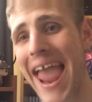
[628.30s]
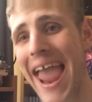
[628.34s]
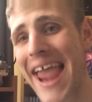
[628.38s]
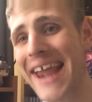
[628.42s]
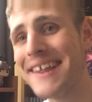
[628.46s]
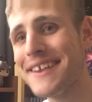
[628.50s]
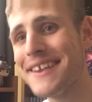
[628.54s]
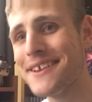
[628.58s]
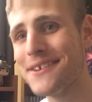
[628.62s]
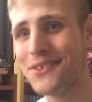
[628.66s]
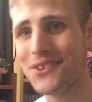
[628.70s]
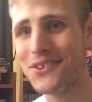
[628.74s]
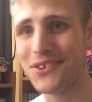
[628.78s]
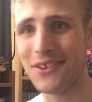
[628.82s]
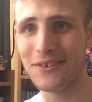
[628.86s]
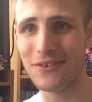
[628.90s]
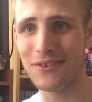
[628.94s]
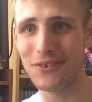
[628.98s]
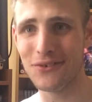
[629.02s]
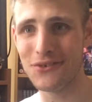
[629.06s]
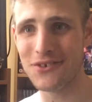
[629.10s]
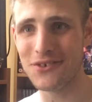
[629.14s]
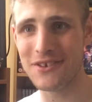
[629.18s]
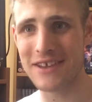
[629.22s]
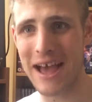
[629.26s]
Aliens in
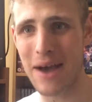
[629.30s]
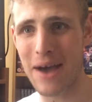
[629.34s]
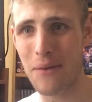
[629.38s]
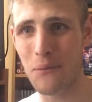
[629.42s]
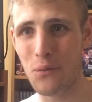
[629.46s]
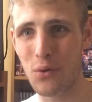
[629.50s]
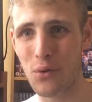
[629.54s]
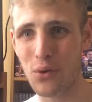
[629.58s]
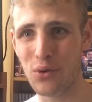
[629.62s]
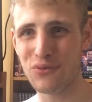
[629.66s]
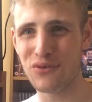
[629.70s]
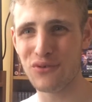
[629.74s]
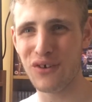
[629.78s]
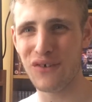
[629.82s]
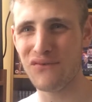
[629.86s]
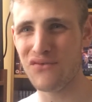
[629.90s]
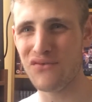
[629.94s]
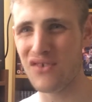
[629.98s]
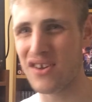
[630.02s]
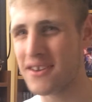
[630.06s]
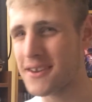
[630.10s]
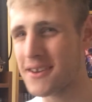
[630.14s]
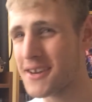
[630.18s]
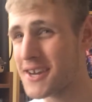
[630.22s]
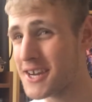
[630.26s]
London and World War
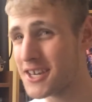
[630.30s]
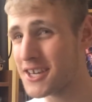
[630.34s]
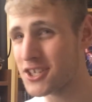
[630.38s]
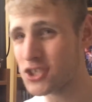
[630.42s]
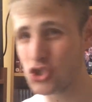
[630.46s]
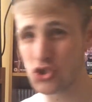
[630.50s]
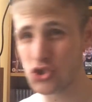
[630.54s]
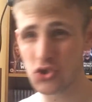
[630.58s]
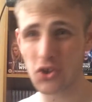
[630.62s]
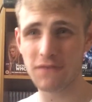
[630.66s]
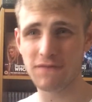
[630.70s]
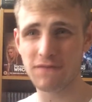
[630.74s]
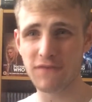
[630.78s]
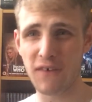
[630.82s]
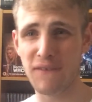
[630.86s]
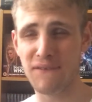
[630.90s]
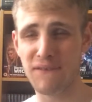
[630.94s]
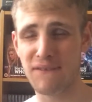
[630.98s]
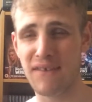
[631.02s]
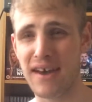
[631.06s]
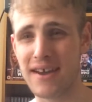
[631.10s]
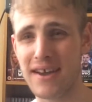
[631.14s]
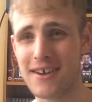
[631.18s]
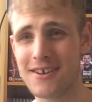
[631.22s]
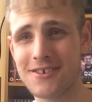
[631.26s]
3, just for the
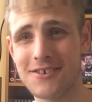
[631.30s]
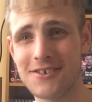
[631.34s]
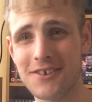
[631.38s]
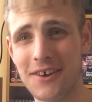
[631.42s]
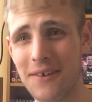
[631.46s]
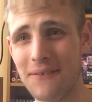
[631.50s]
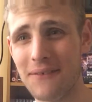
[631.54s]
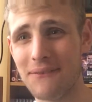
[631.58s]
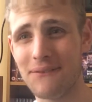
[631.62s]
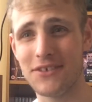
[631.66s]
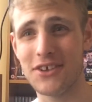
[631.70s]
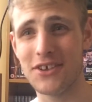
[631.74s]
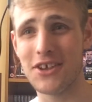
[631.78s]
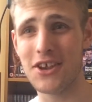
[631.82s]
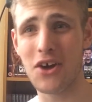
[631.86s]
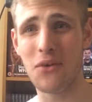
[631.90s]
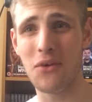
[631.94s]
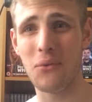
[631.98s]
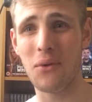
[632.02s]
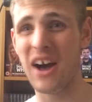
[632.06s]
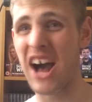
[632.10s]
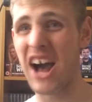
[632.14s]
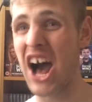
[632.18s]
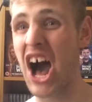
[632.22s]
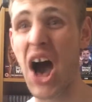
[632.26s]
fact of, you know
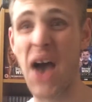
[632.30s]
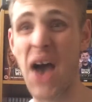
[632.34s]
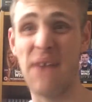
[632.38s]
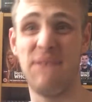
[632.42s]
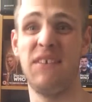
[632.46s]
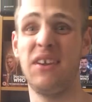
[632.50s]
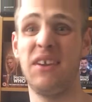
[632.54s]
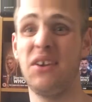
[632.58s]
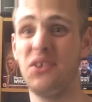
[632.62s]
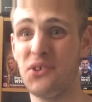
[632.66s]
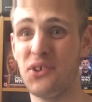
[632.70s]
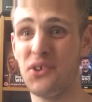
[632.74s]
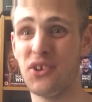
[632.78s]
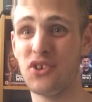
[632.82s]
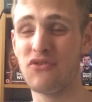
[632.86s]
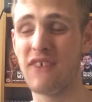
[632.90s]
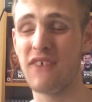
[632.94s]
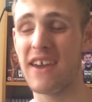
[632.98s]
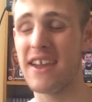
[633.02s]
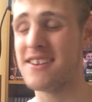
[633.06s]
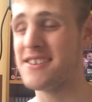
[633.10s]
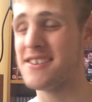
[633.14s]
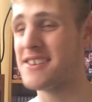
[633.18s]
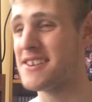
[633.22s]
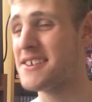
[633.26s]
what, I think it's
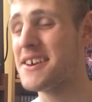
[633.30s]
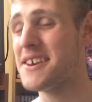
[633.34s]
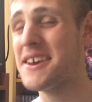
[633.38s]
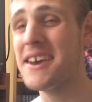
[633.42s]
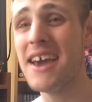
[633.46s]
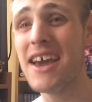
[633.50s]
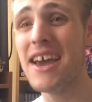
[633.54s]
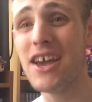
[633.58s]
underrated.